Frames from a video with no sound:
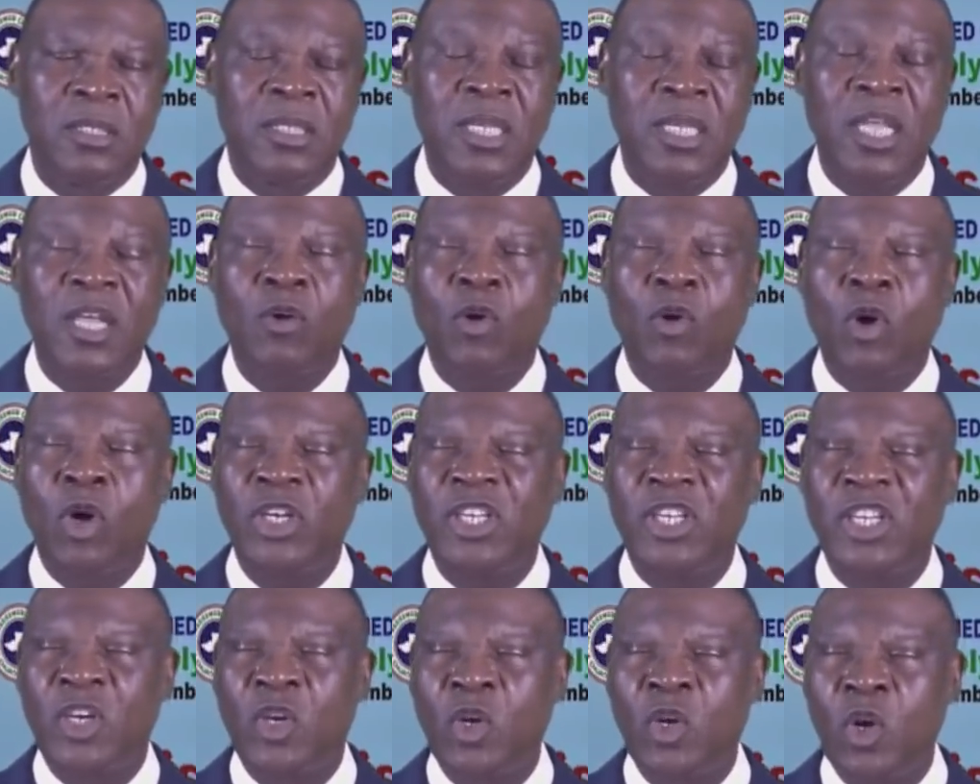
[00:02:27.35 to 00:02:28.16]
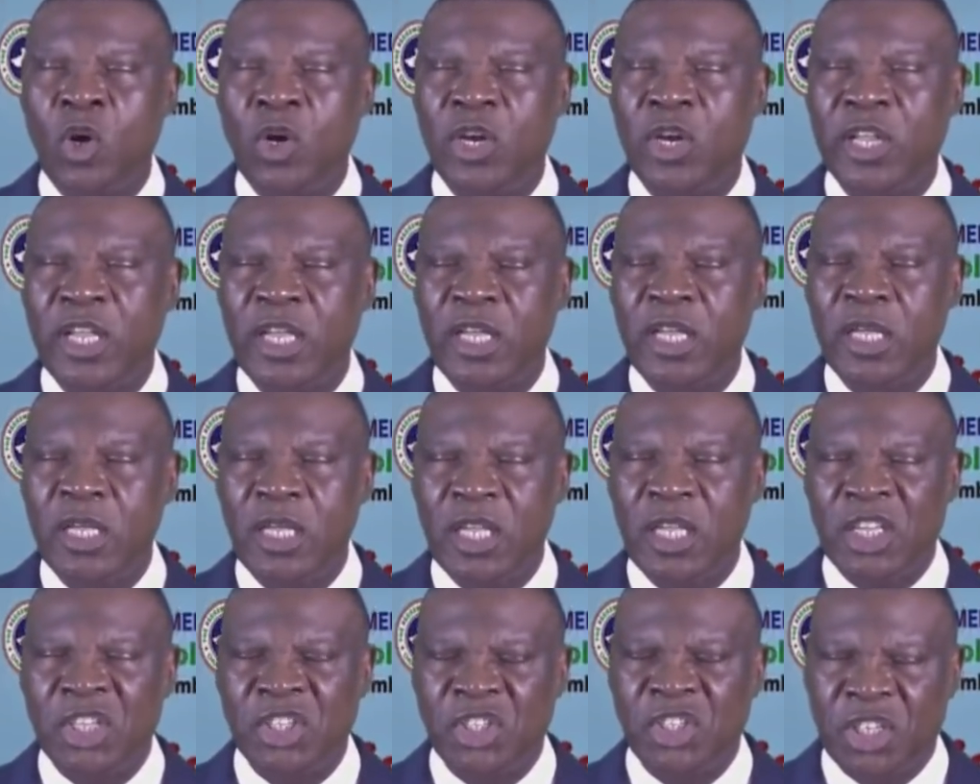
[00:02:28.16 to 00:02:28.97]
Take all the glory
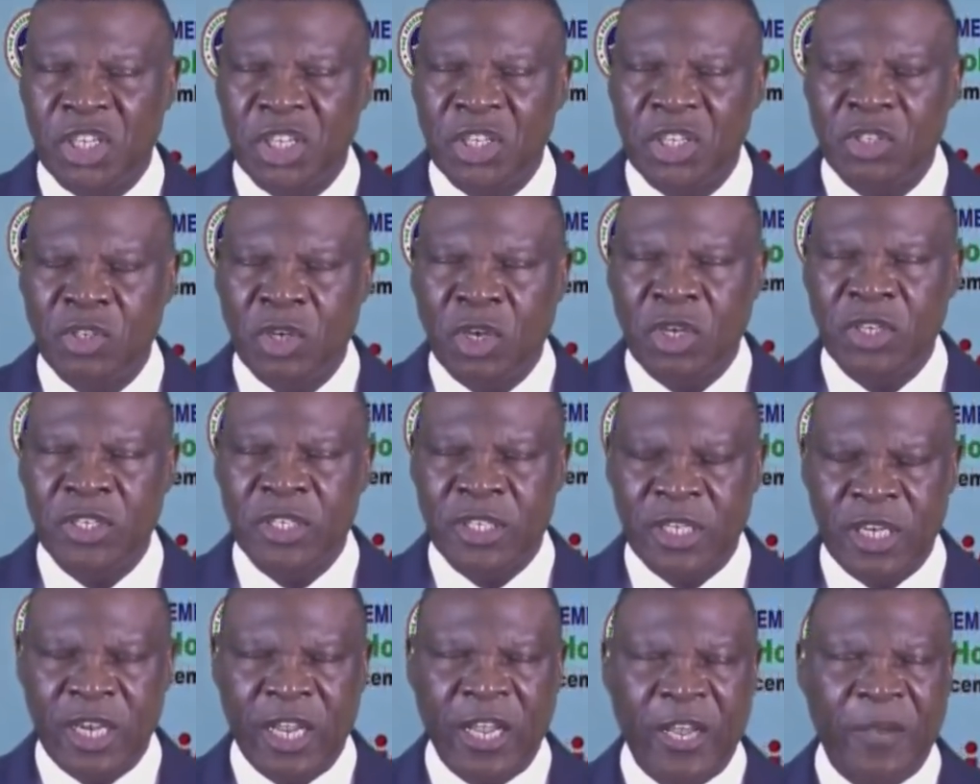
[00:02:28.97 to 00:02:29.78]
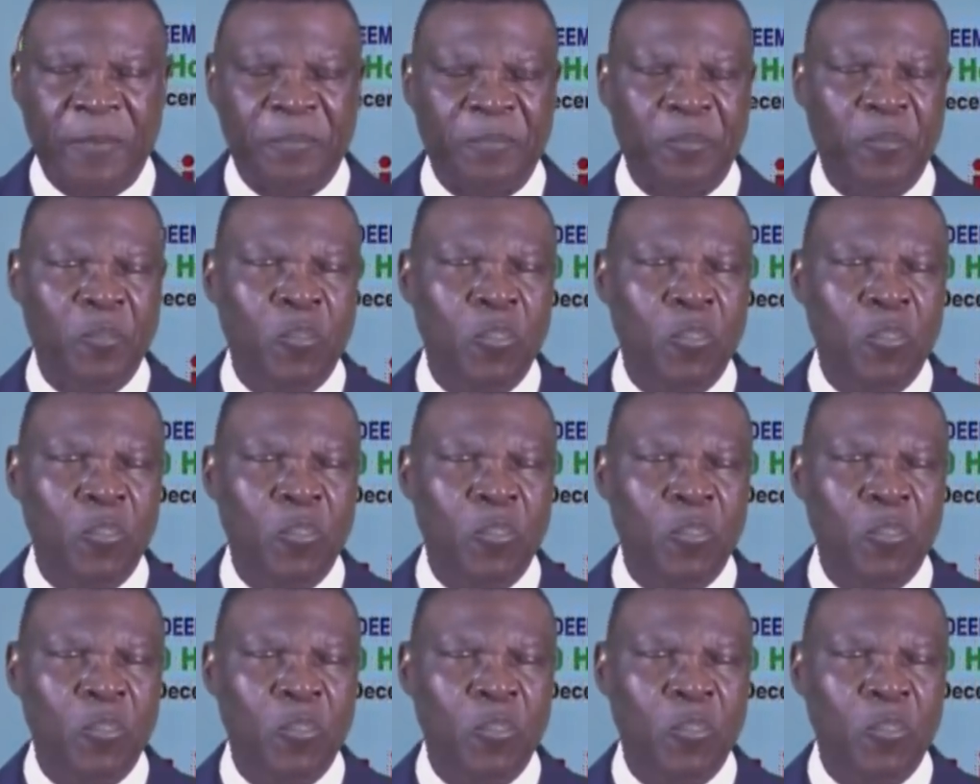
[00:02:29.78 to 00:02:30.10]
in Jesus' name.